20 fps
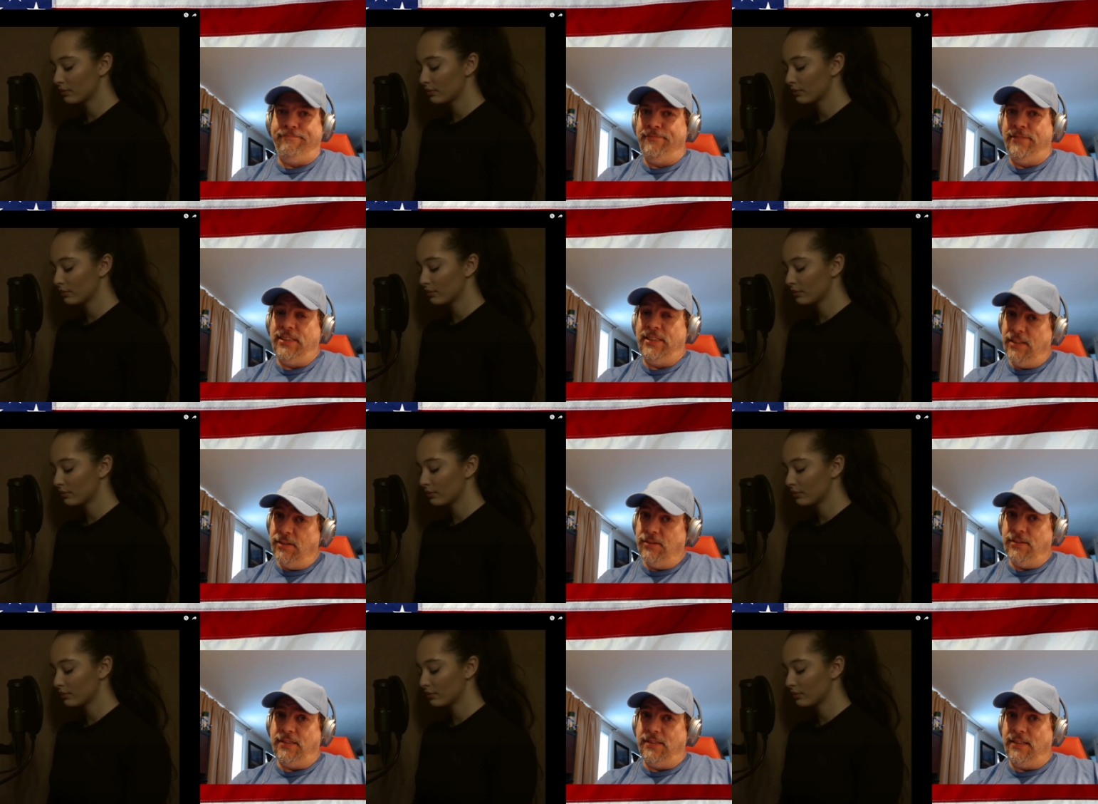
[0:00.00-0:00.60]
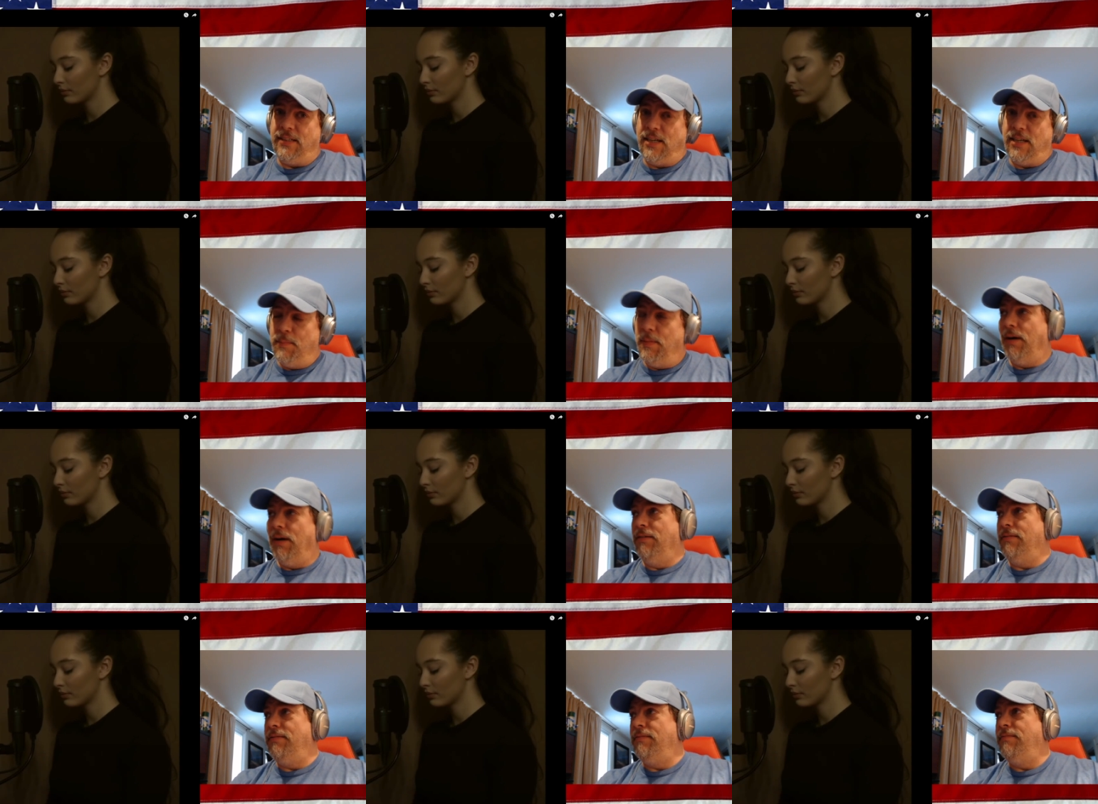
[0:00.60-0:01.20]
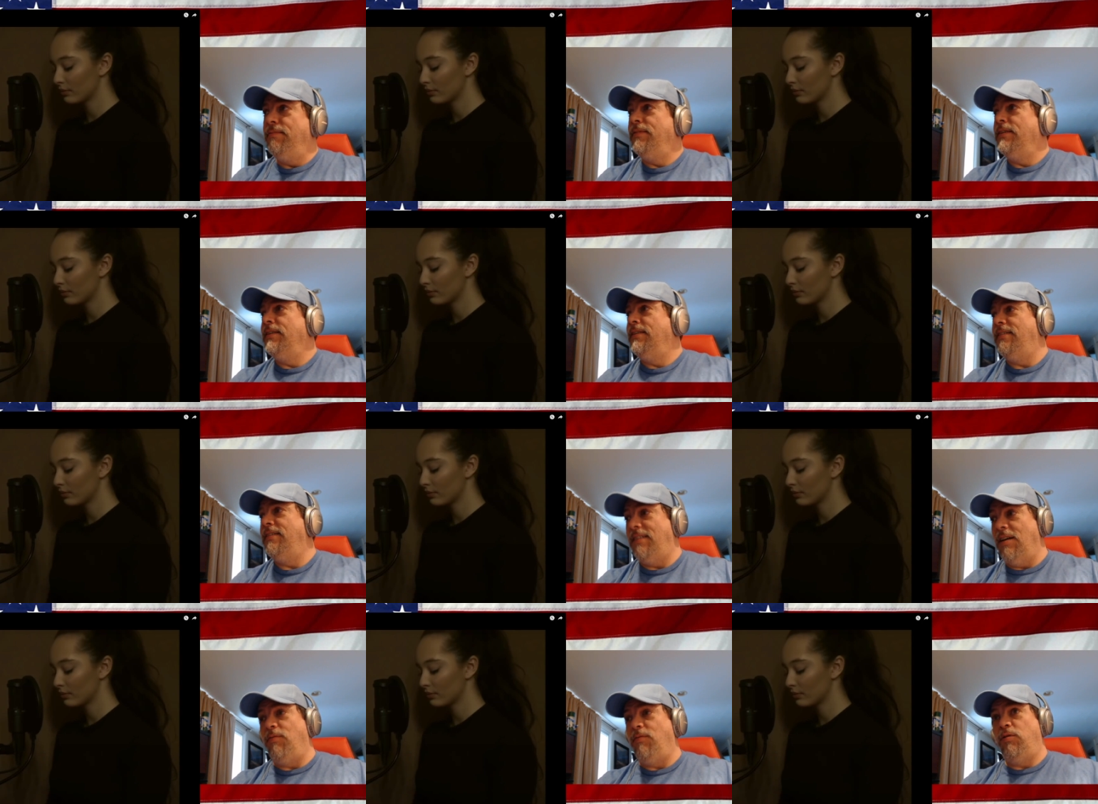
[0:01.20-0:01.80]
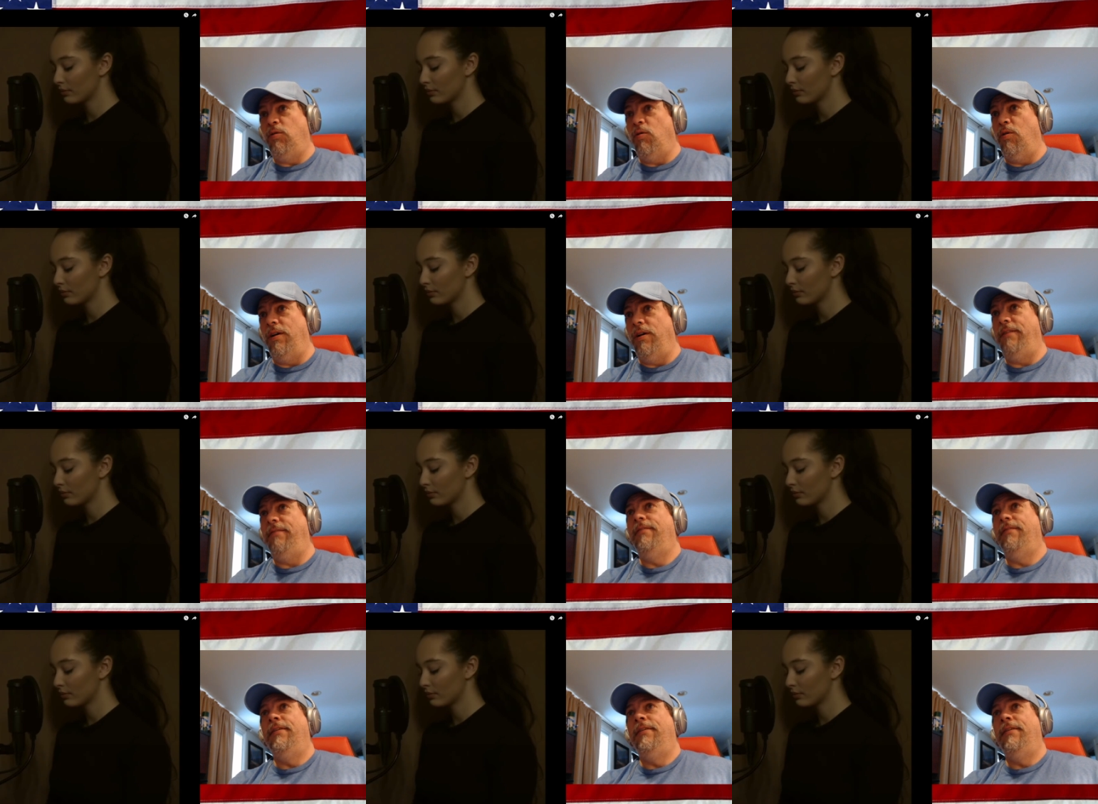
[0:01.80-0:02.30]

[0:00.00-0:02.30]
Speaker 1: seriously, come on. Self-taught.